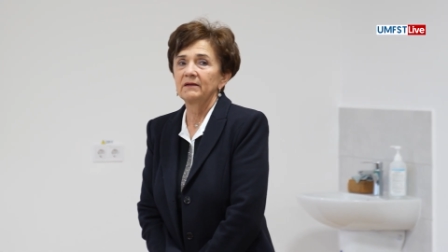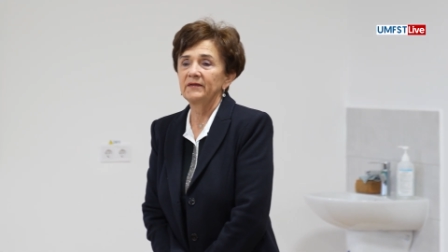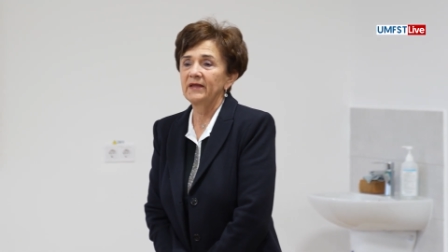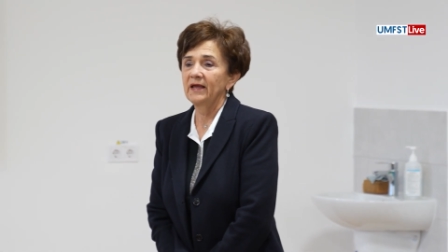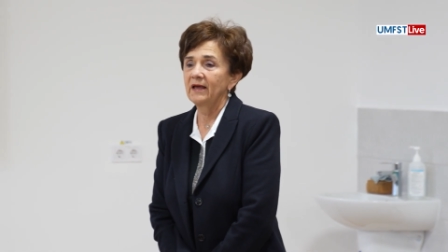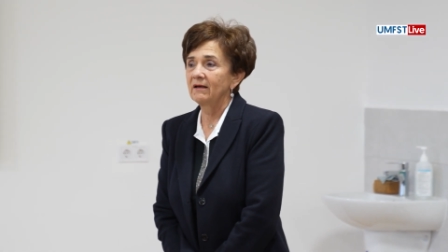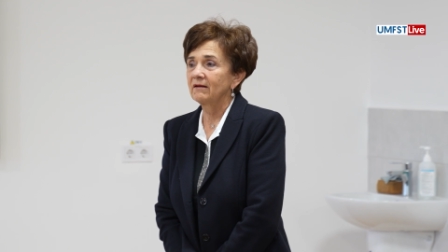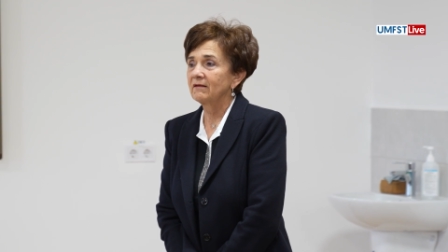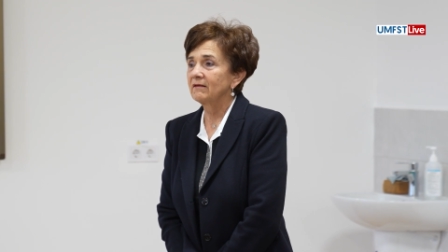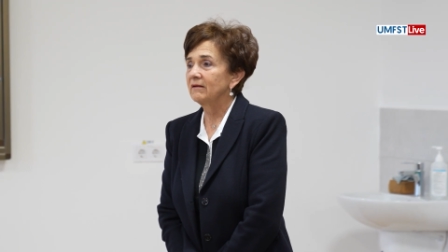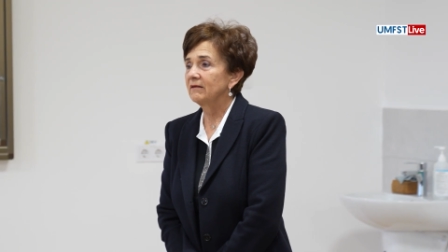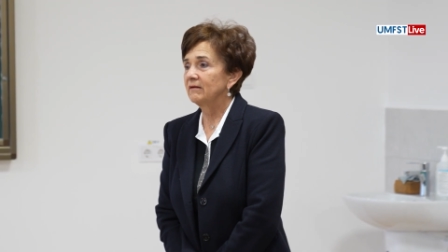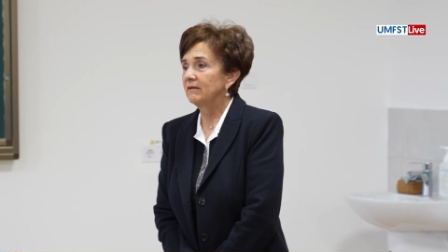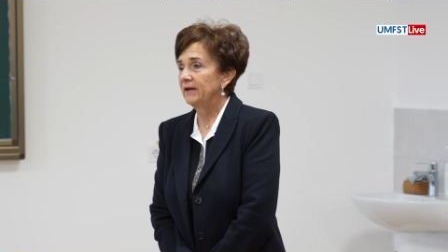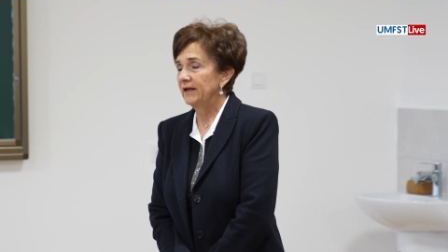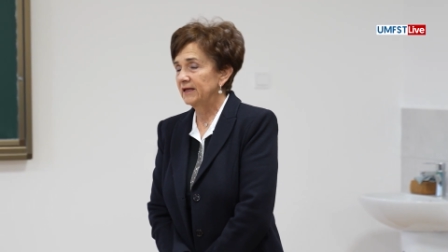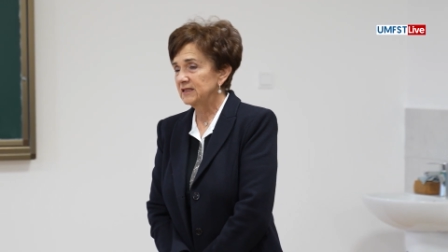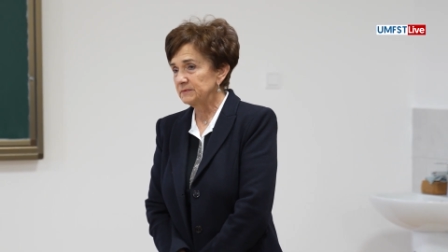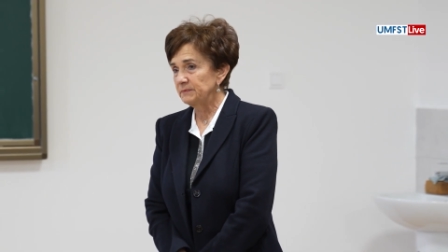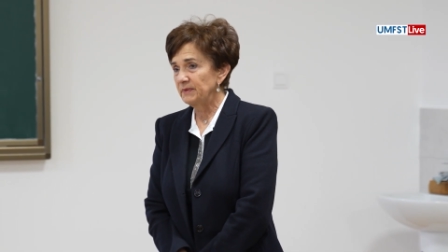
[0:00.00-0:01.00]

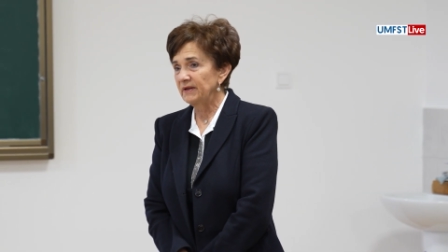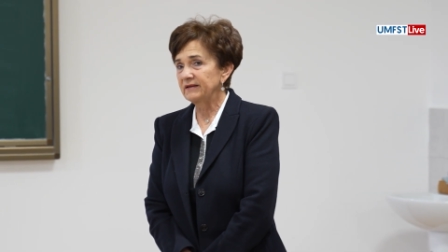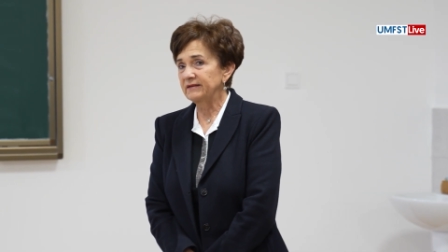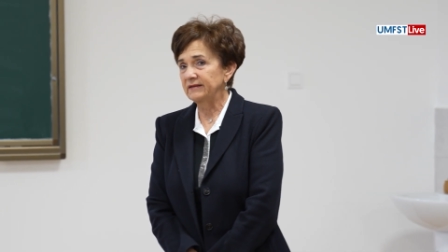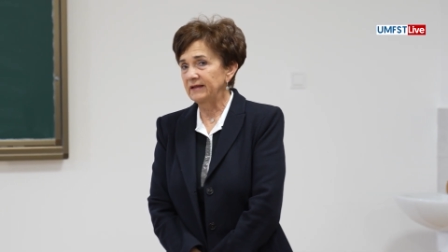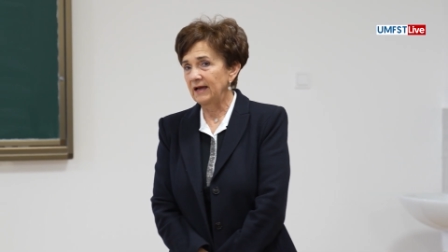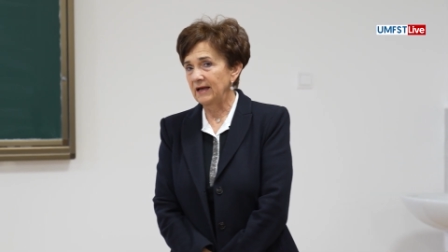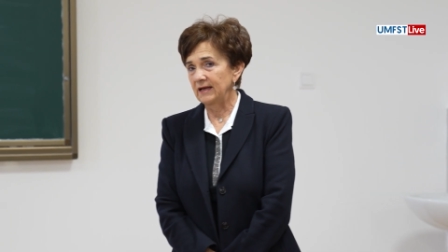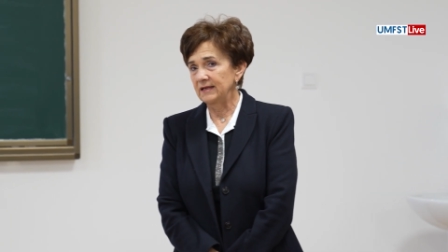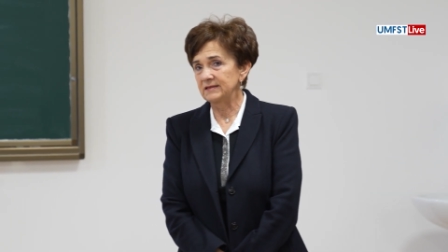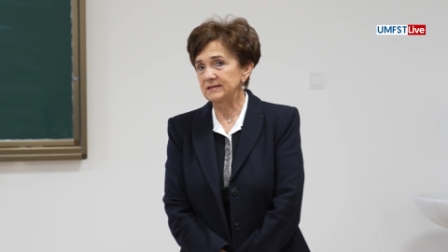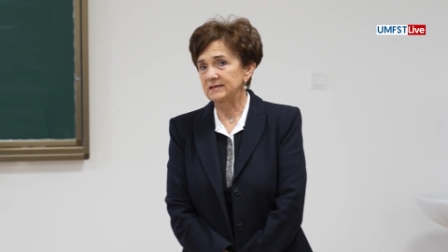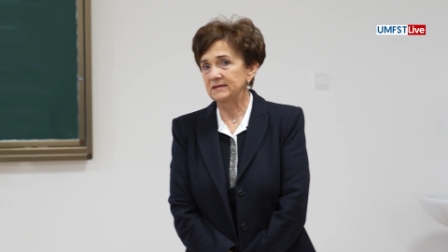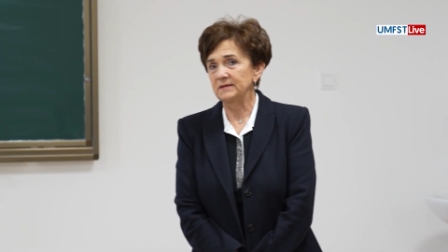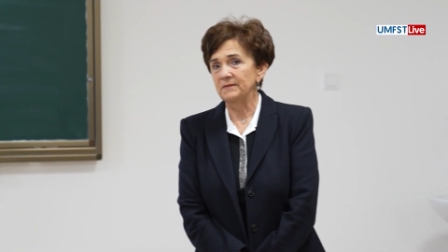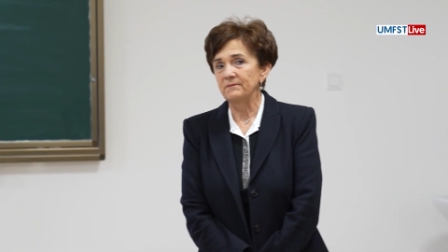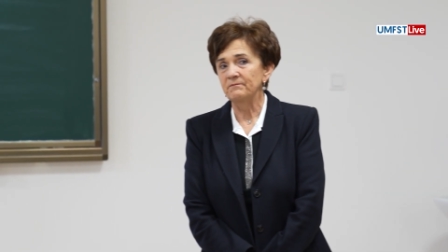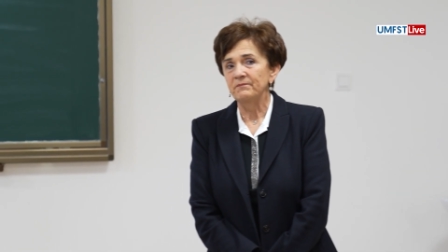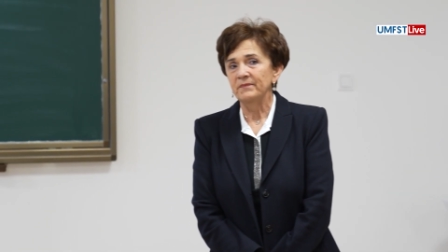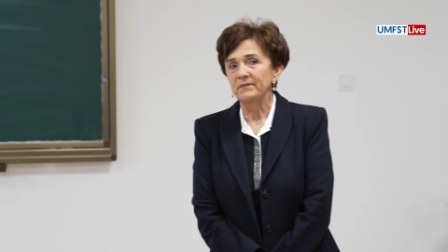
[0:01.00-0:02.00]
their expertise,